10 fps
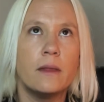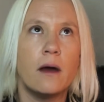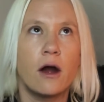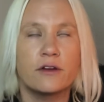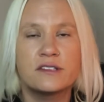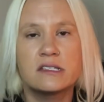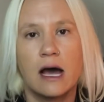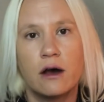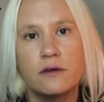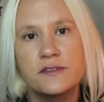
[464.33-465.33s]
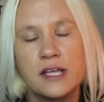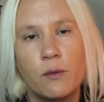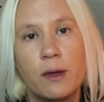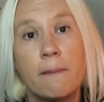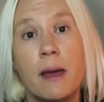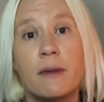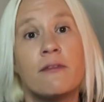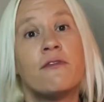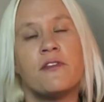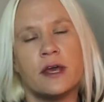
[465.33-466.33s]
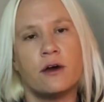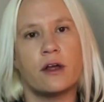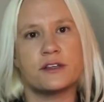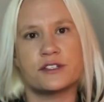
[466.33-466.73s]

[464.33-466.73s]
ourselves that we maybe feel a